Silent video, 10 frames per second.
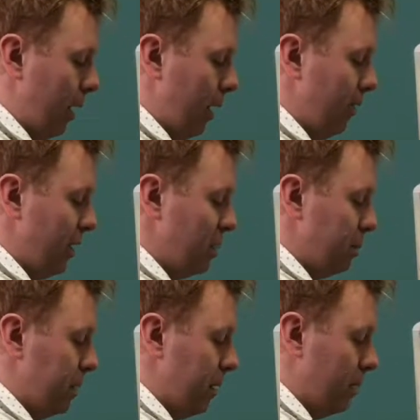and this
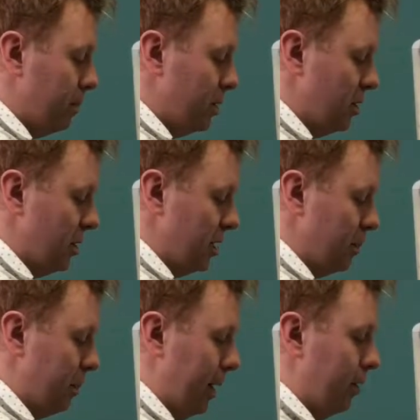becomes
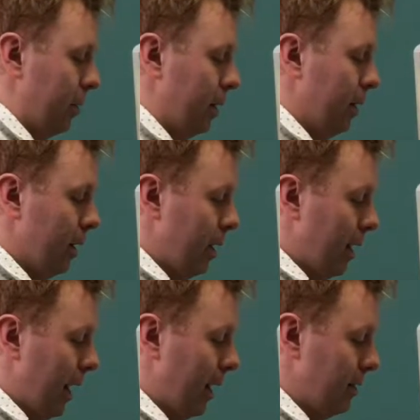£6.
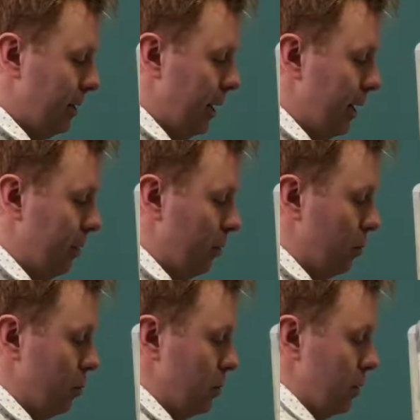I take
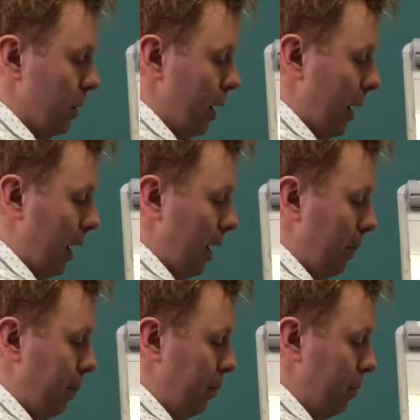those and I
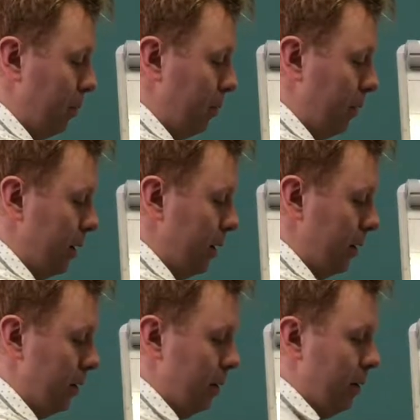put it over
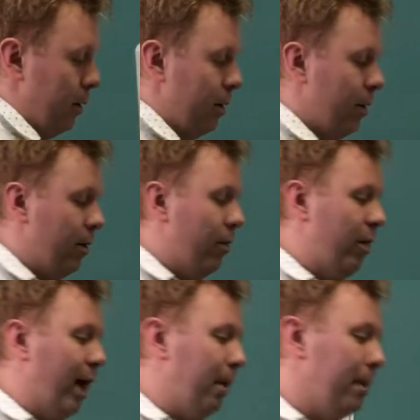here.
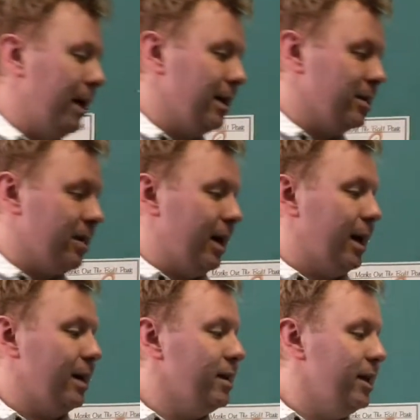That makes
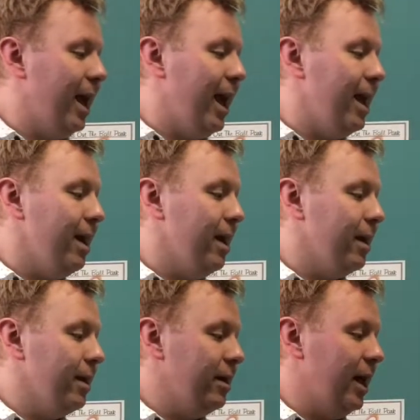that 10
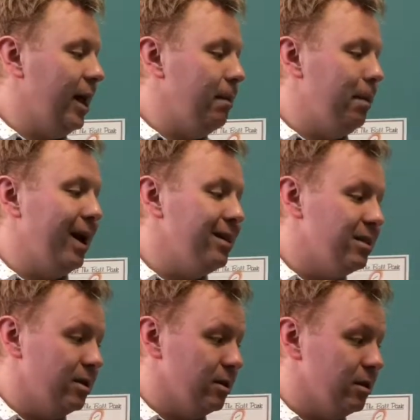
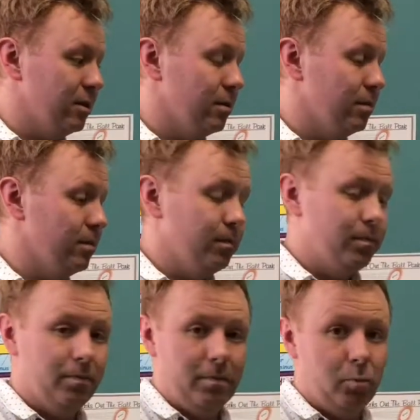pences,
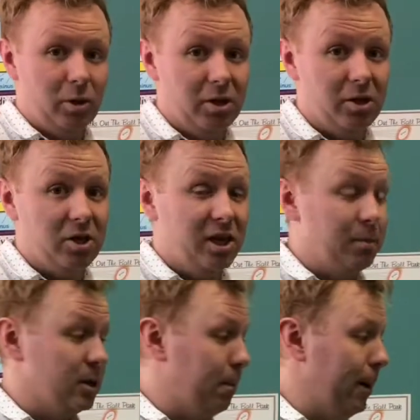which is the same
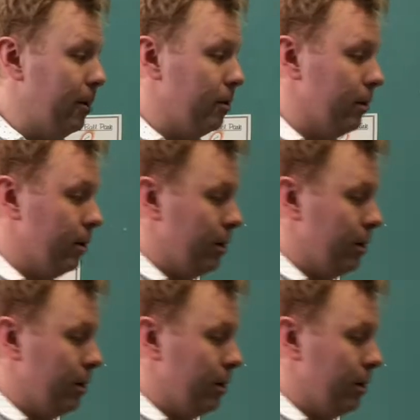as a pound.